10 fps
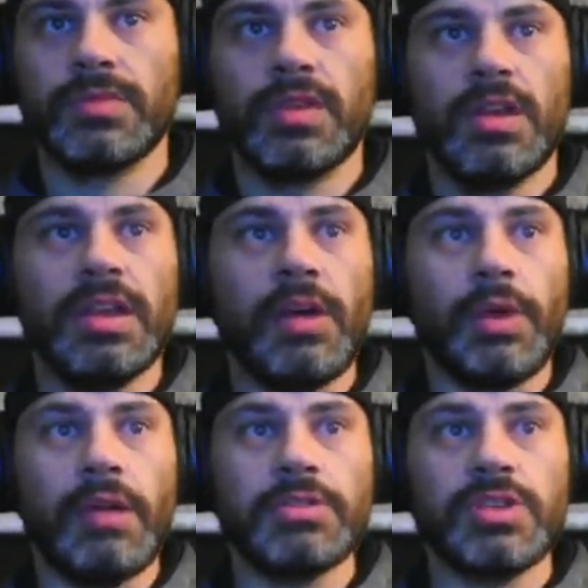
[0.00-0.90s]
Now, when
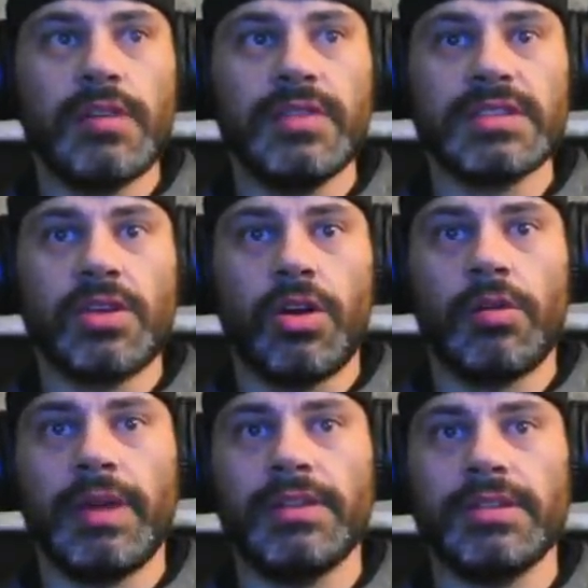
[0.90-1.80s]
I was driving this car
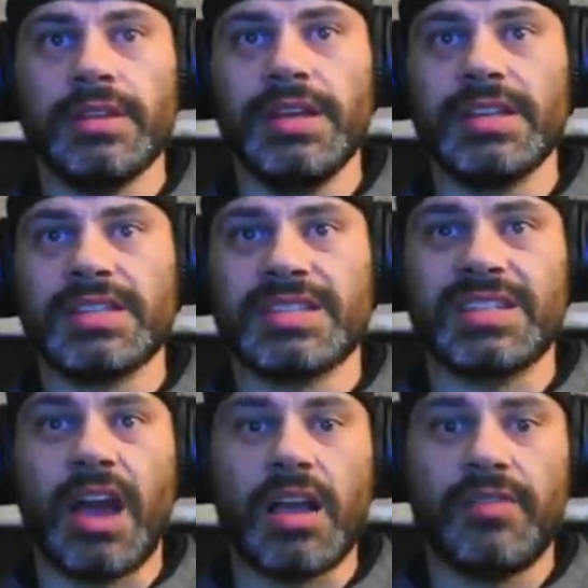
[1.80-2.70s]
around in its
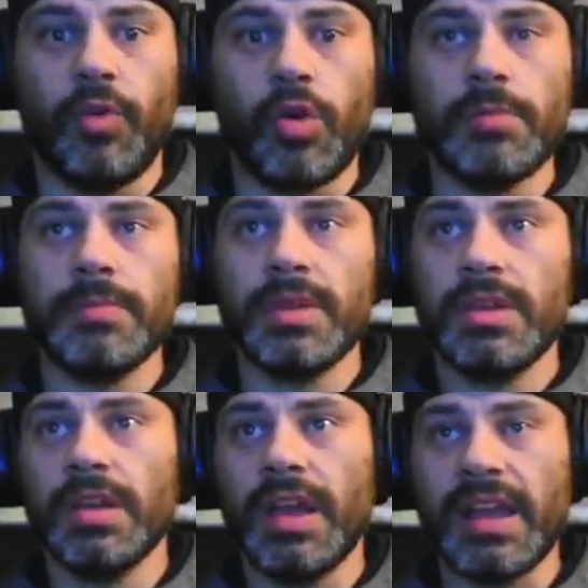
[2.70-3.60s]
stock form,
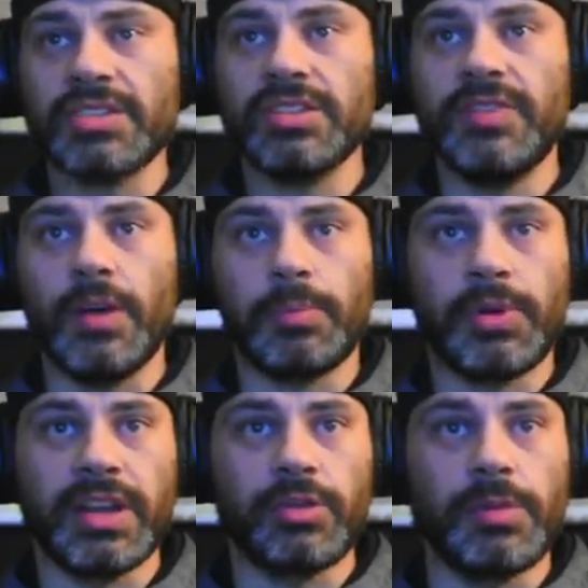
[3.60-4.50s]
it actually felt
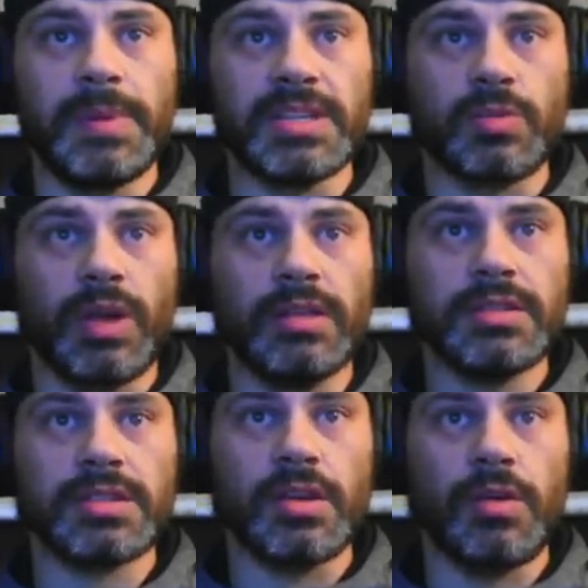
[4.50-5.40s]
pretty grippy as well.
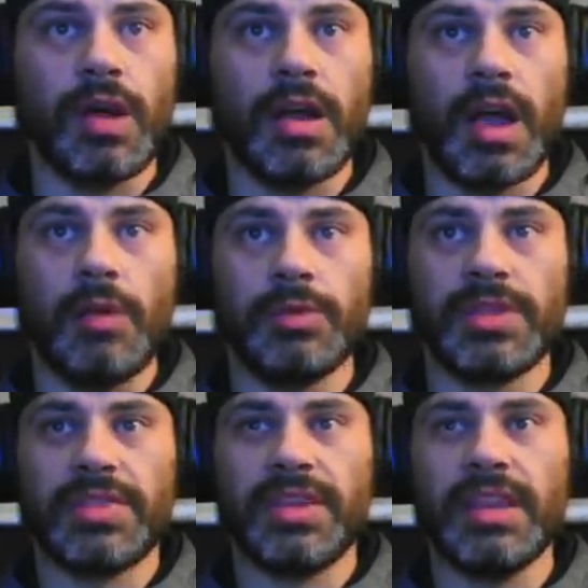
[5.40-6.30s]
So I would
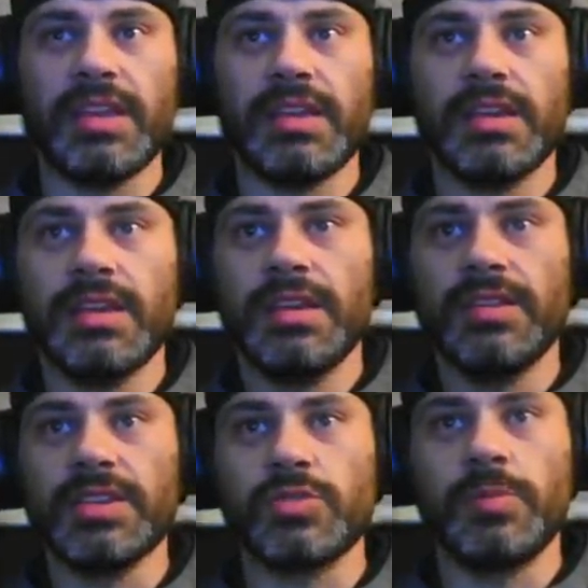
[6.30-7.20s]
think
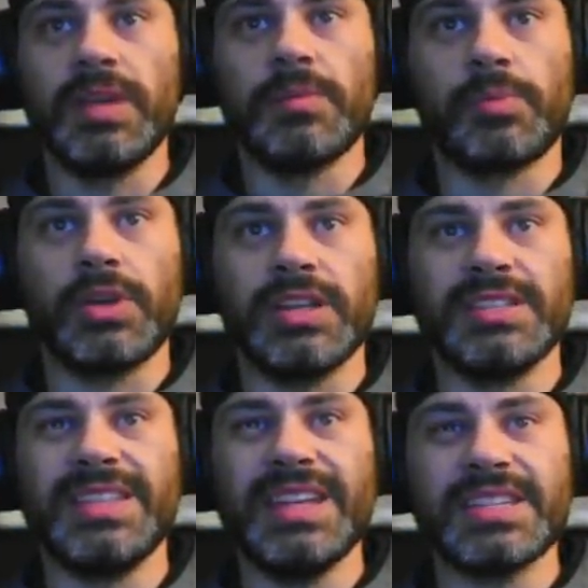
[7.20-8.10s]
this would be a pretty
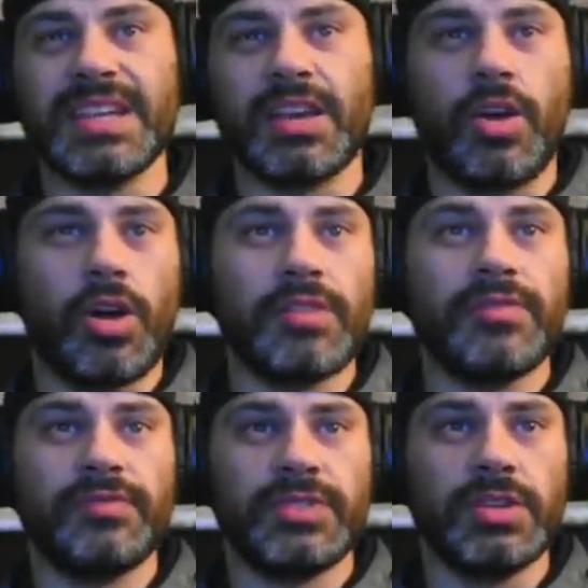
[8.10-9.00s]
decent car
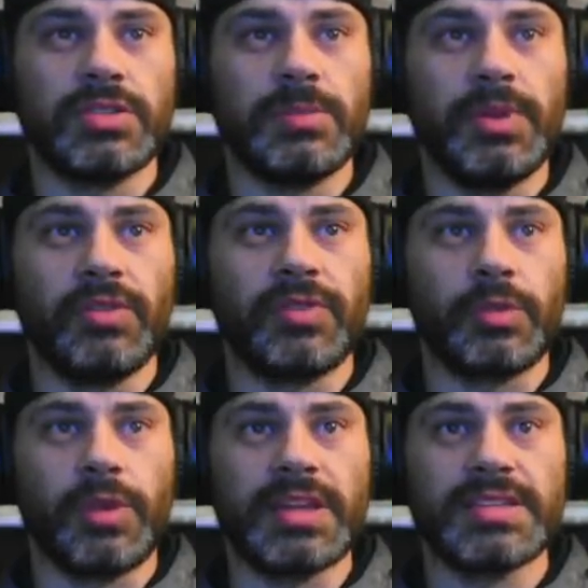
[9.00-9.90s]
to build for
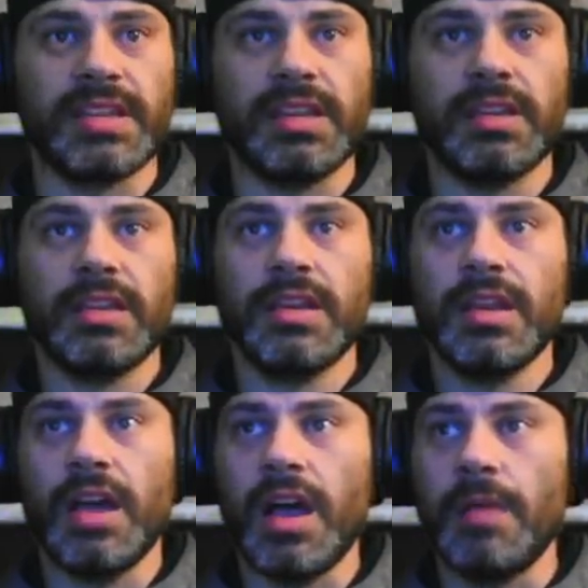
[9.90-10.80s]
racing.
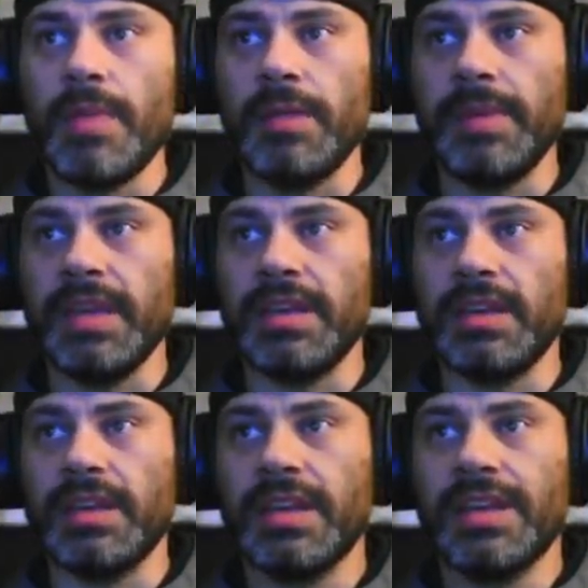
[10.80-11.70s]
Maybe in
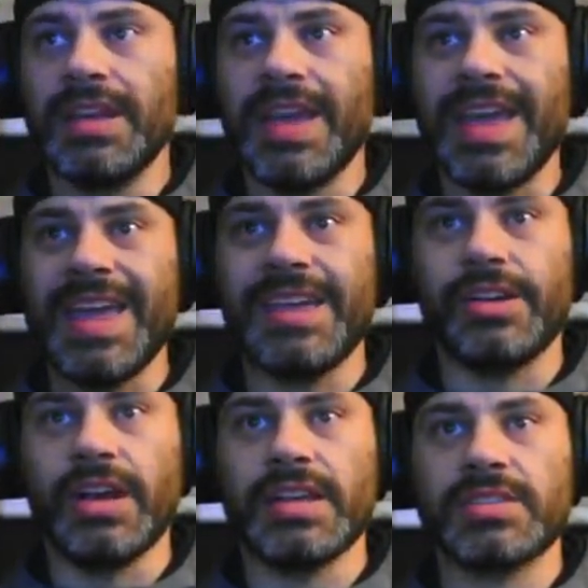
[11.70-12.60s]
an A
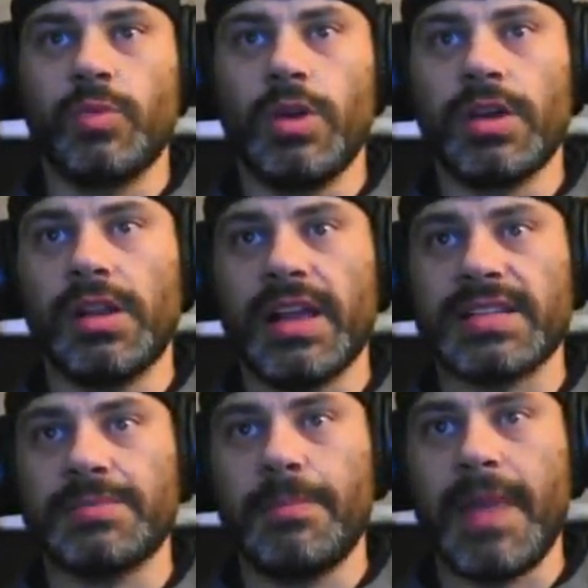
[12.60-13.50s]
or S1
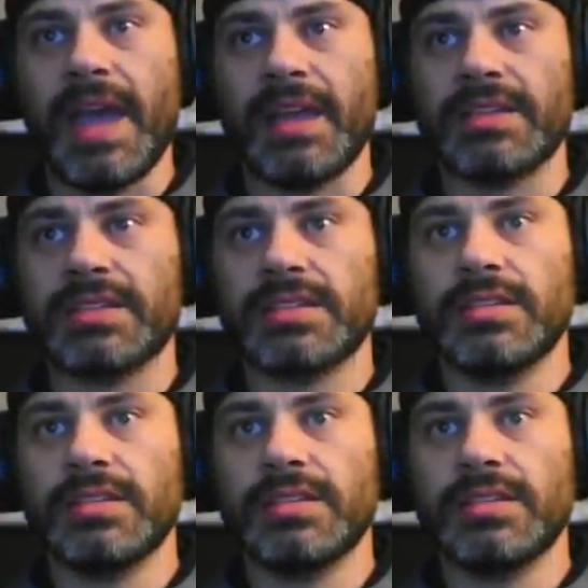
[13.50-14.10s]
class max.